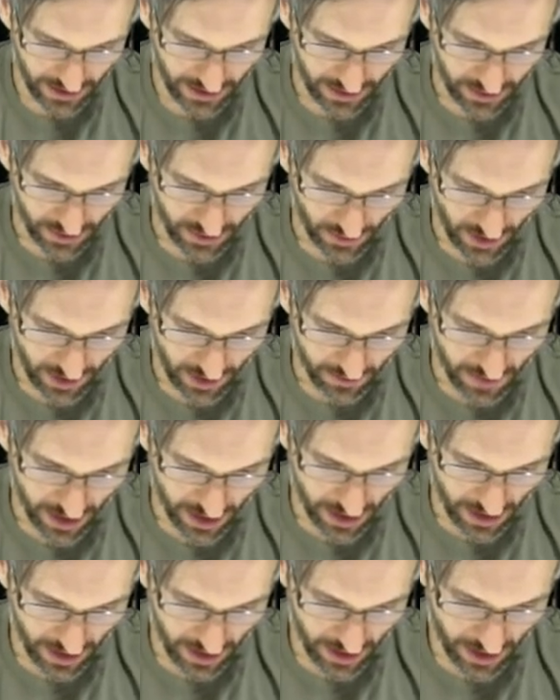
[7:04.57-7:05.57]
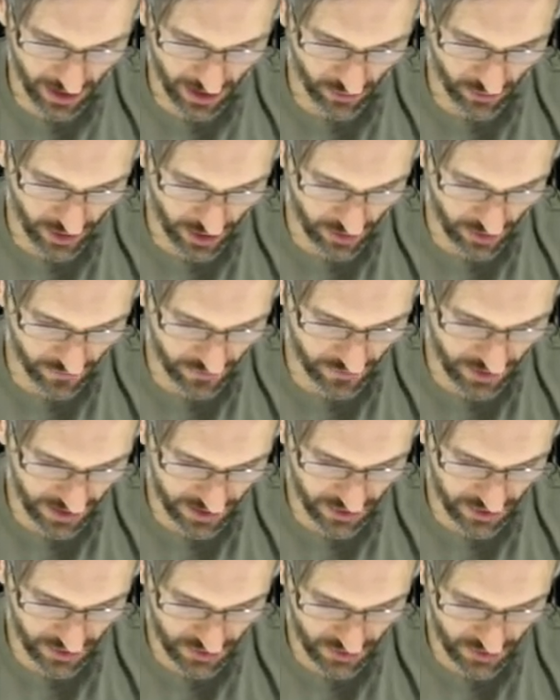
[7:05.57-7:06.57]
So let me get rid of
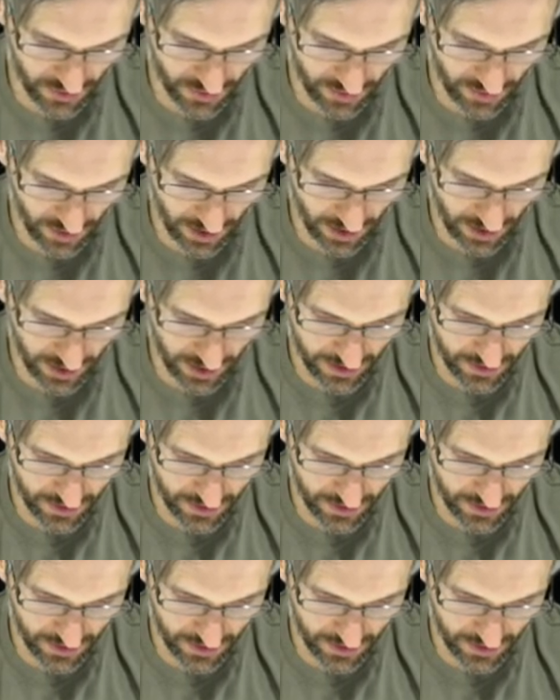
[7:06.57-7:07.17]
this, okay?